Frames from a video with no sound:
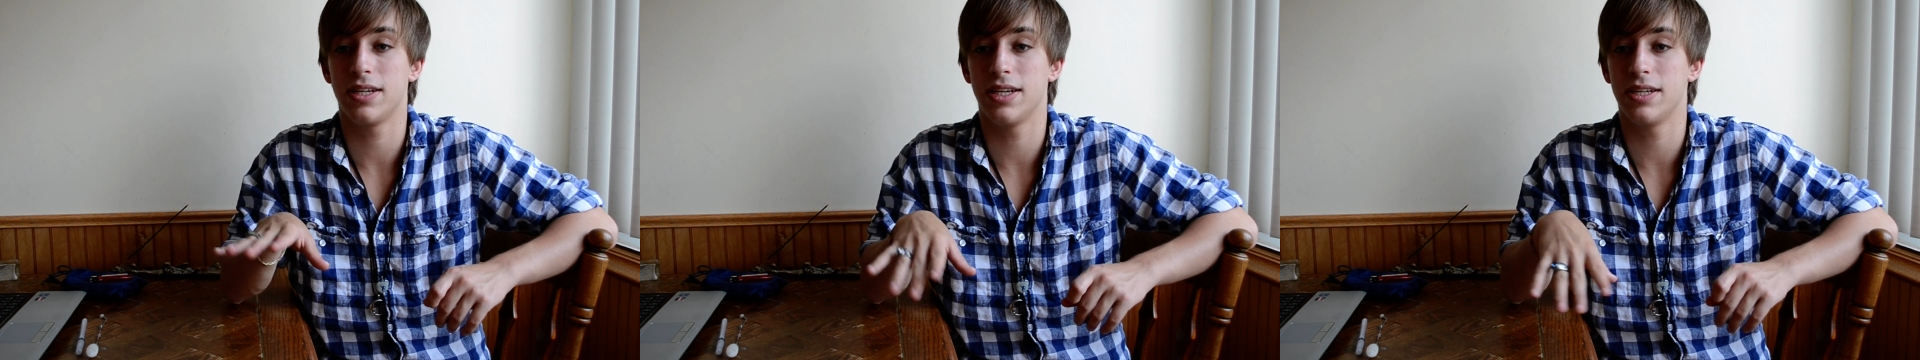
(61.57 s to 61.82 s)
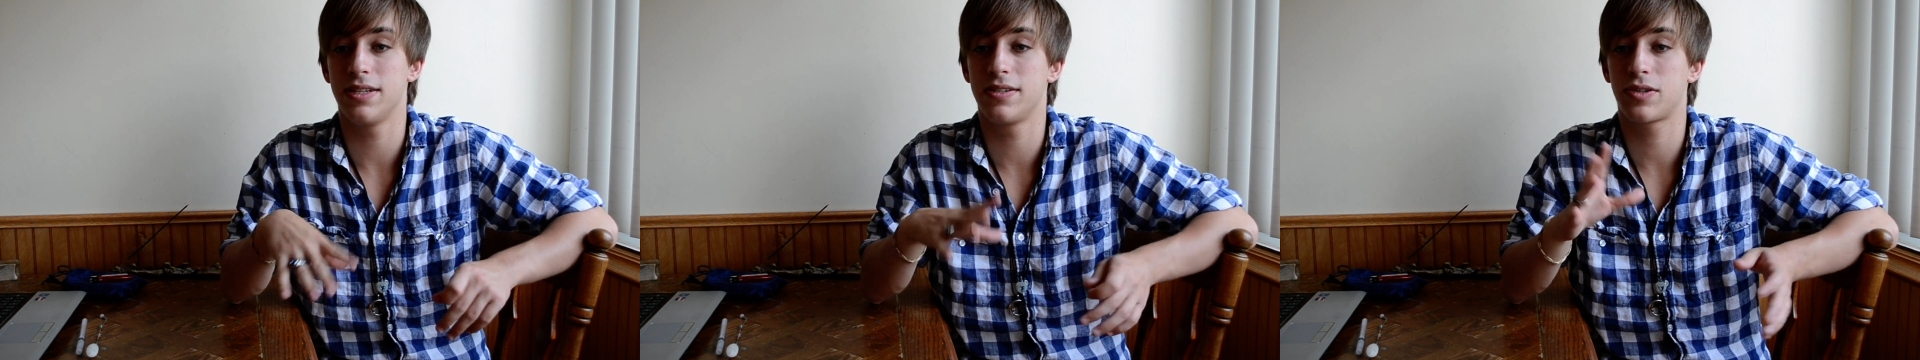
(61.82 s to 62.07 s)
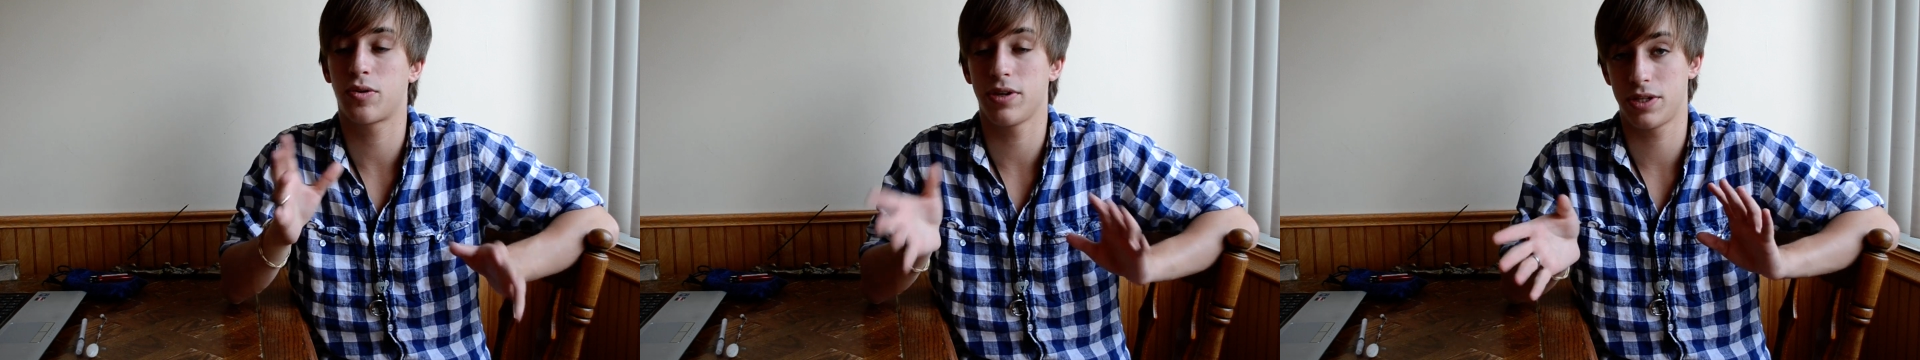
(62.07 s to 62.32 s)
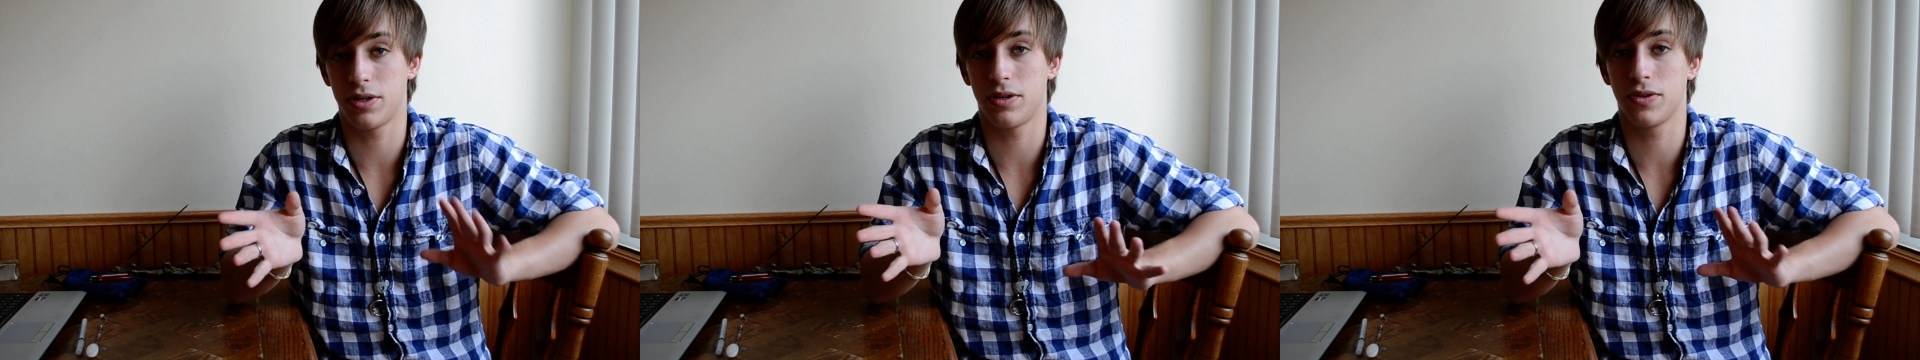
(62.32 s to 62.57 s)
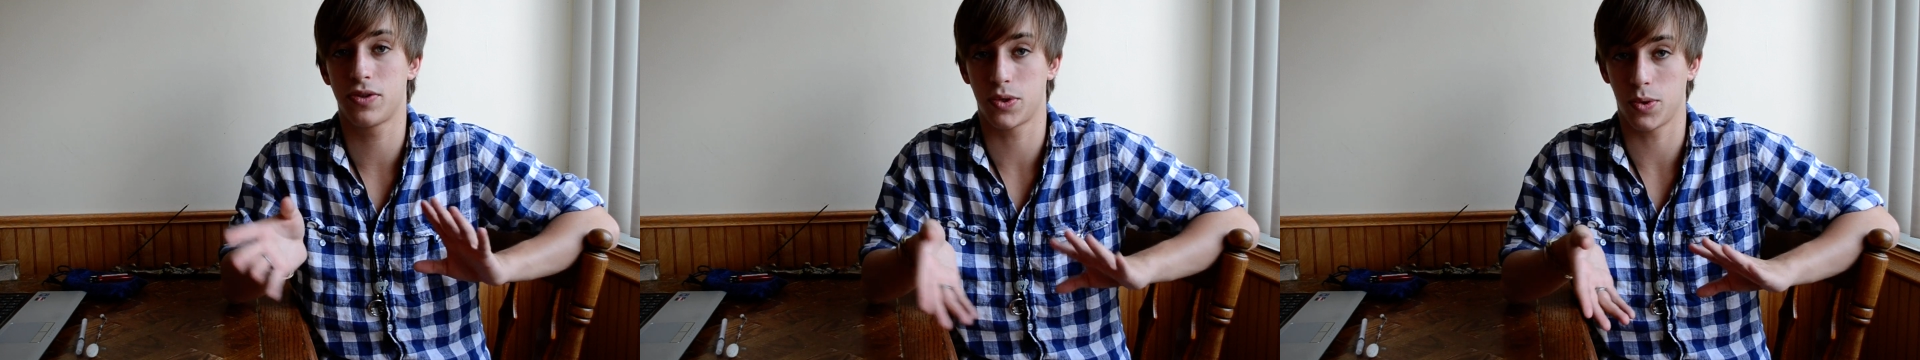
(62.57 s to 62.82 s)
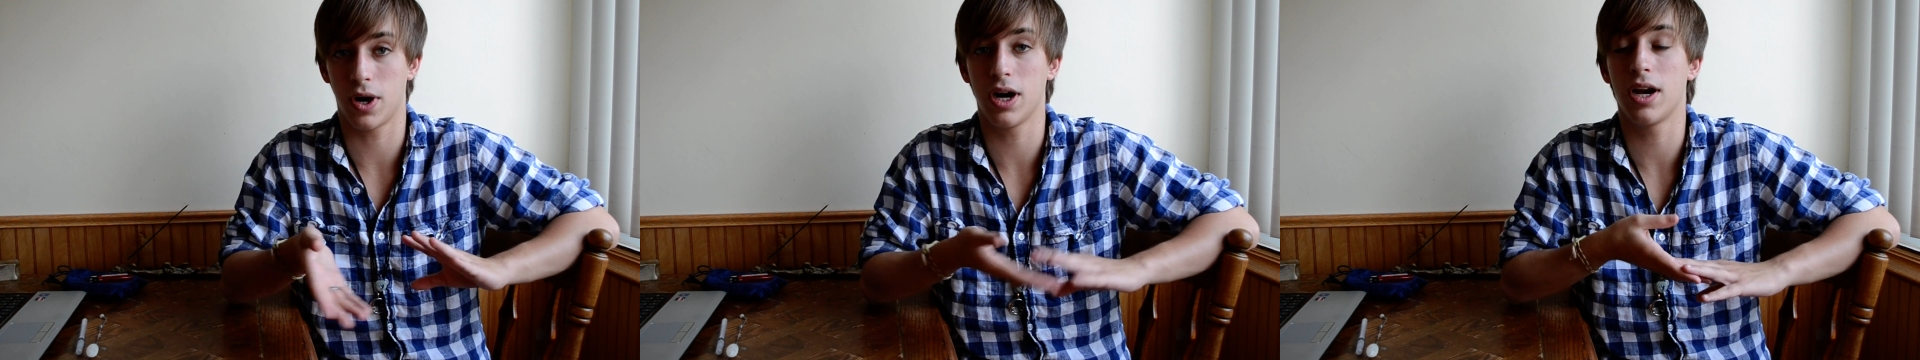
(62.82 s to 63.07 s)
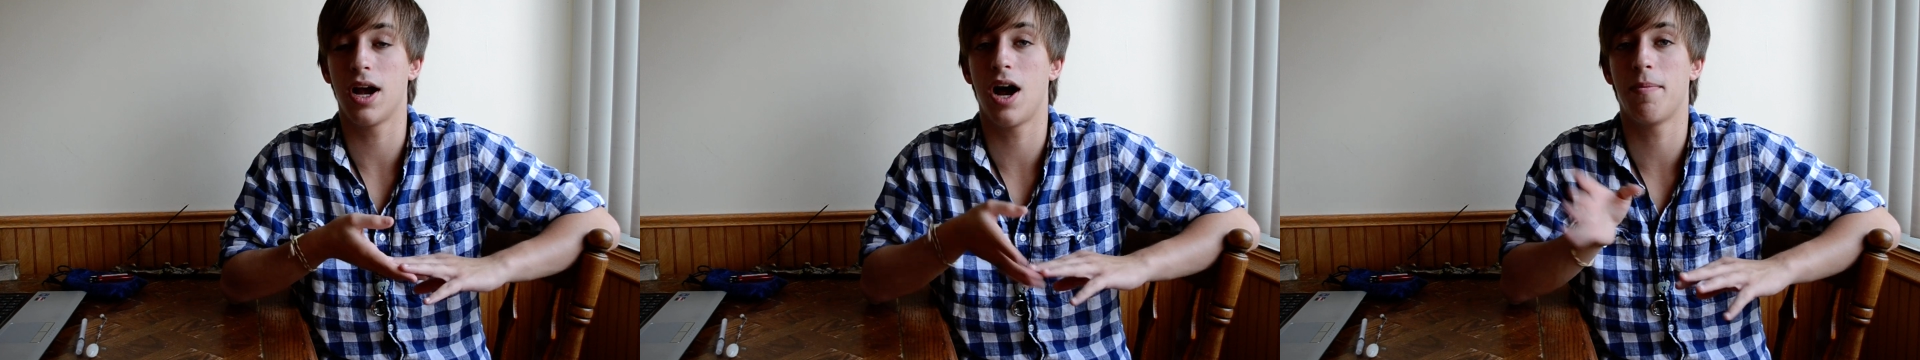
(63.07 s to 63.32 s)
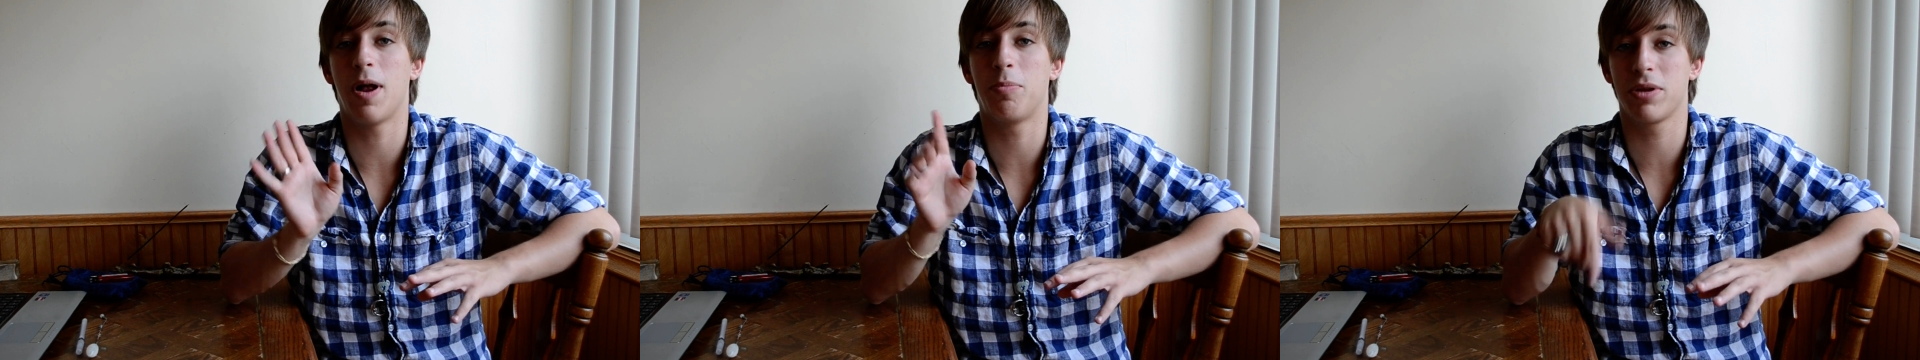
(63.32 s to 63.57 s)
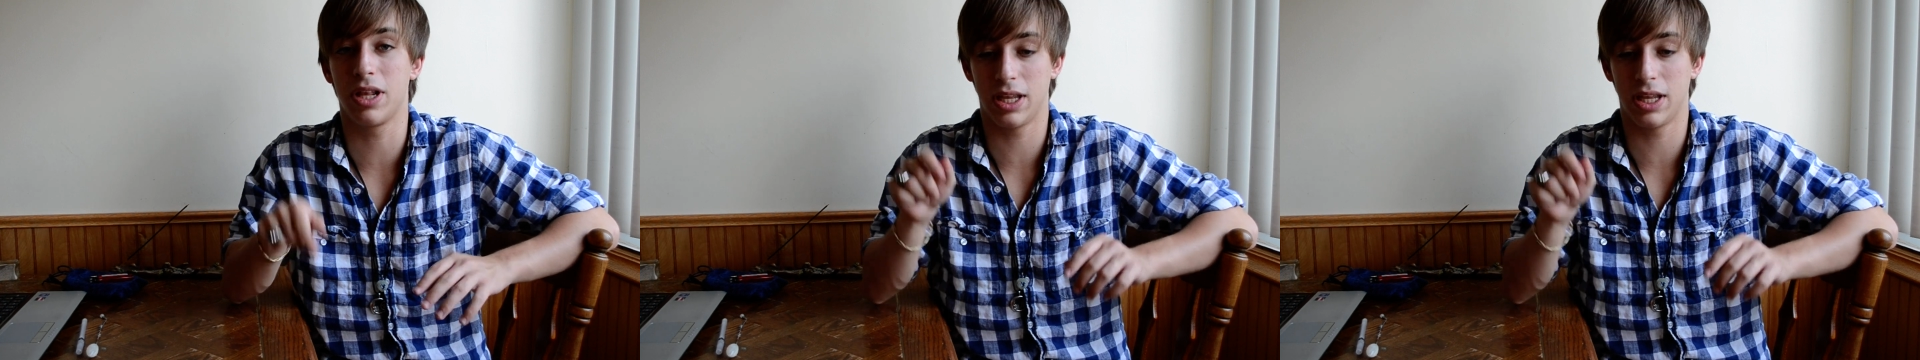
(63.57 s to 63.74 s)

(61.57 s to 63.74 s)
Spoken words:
is crystal store. I'll put the